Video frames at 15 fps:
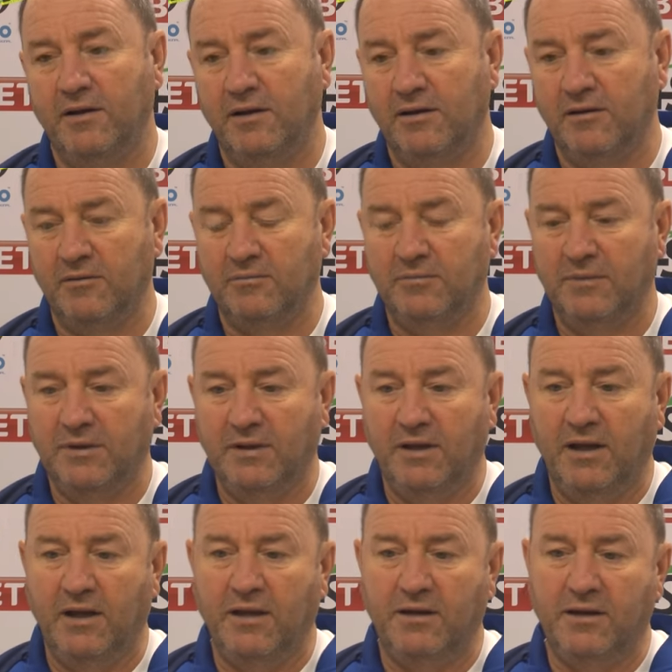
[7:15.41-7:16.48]
Um,
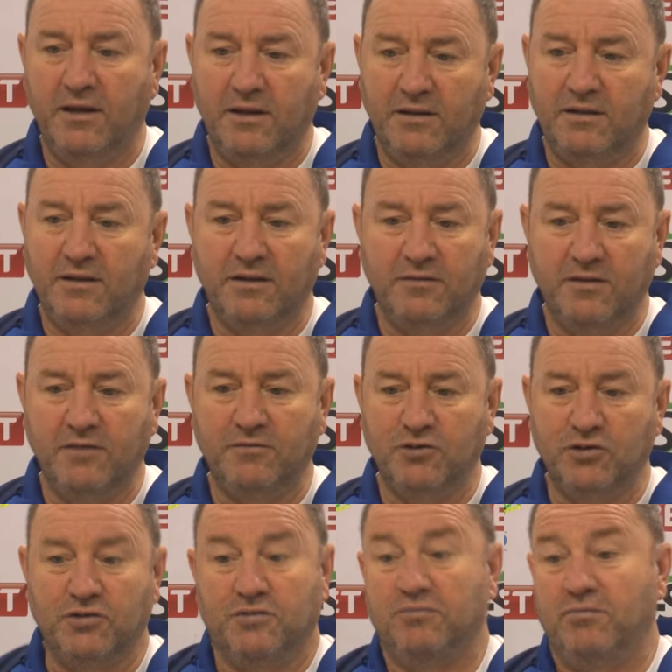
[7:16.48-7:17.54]
and and they, they've
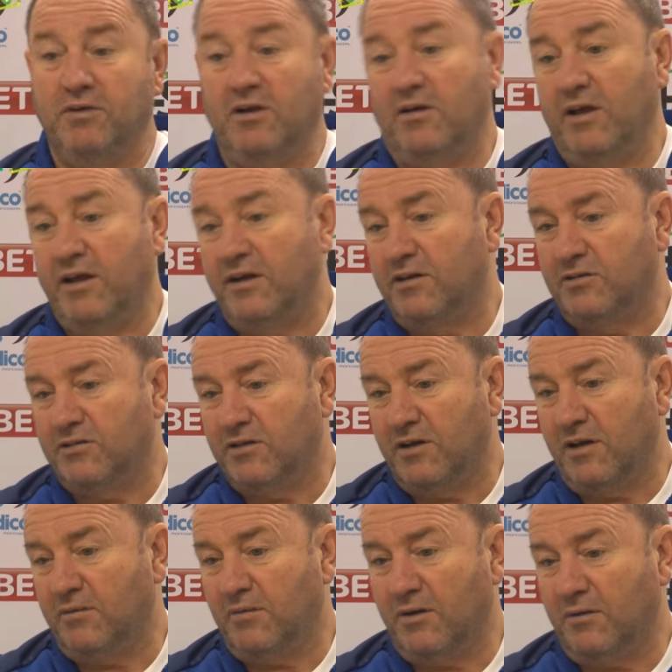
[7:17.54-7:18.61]
just, you know,
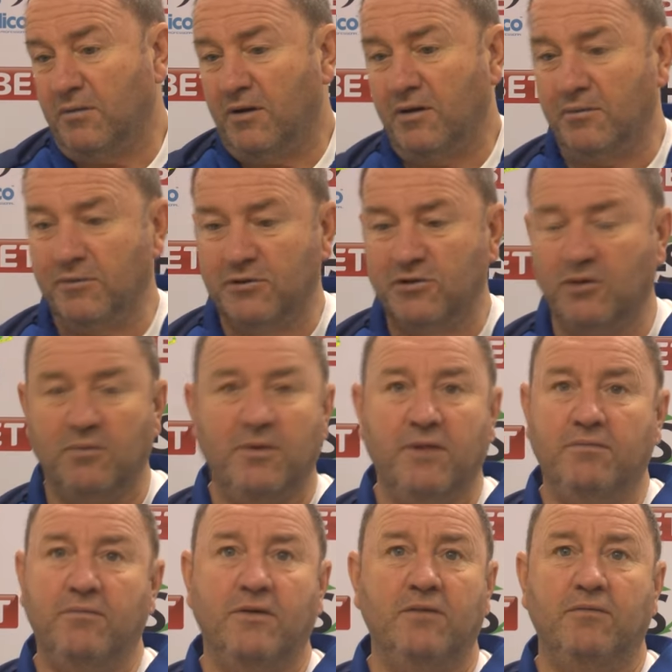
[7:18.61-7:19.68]
Henderson up, up, up the top,
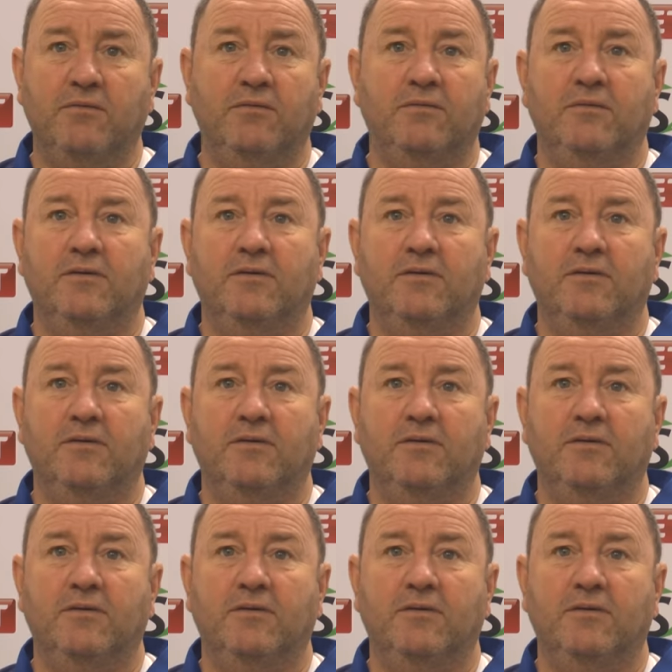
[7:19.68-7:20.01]
they, they,